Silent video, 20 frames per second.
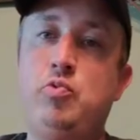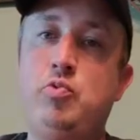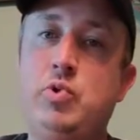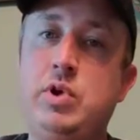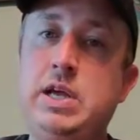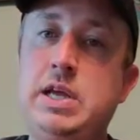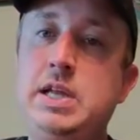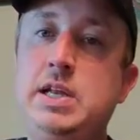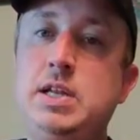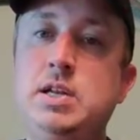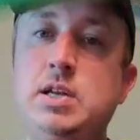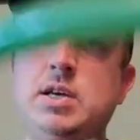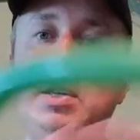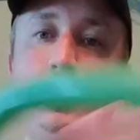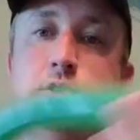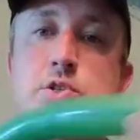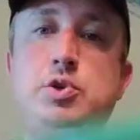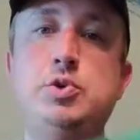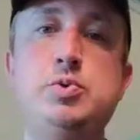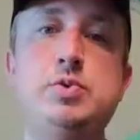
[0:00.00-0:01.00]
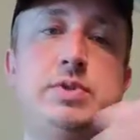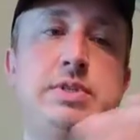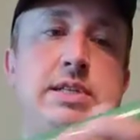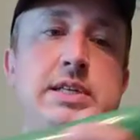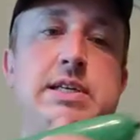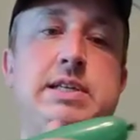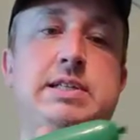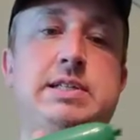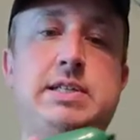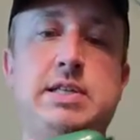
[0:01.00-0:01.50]
green
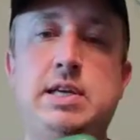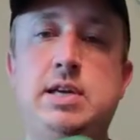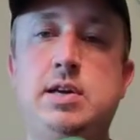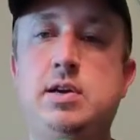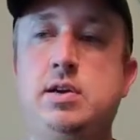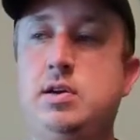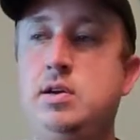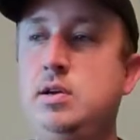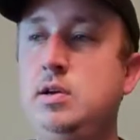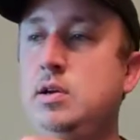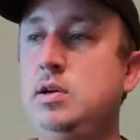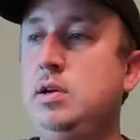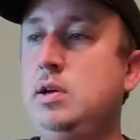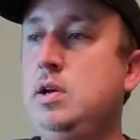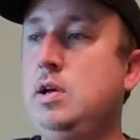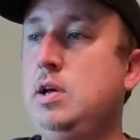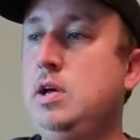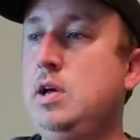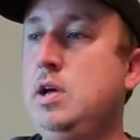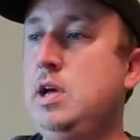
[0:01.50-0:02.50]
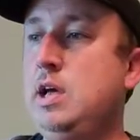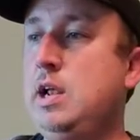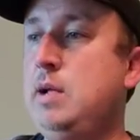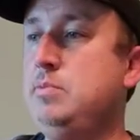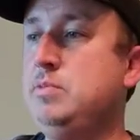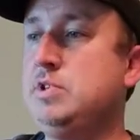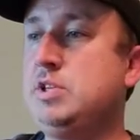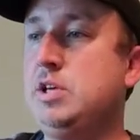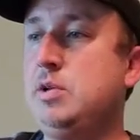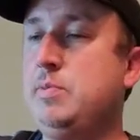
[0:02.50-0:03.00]
260. And I'm
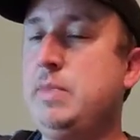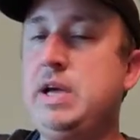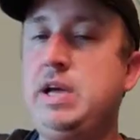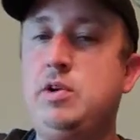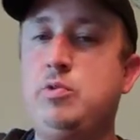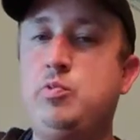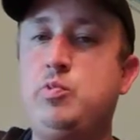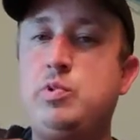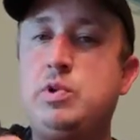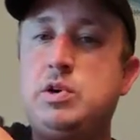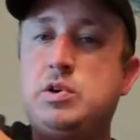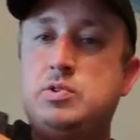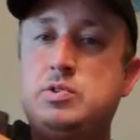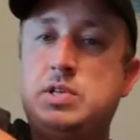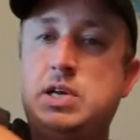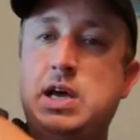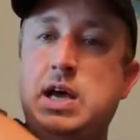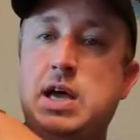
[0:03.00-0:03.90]
just going to make a real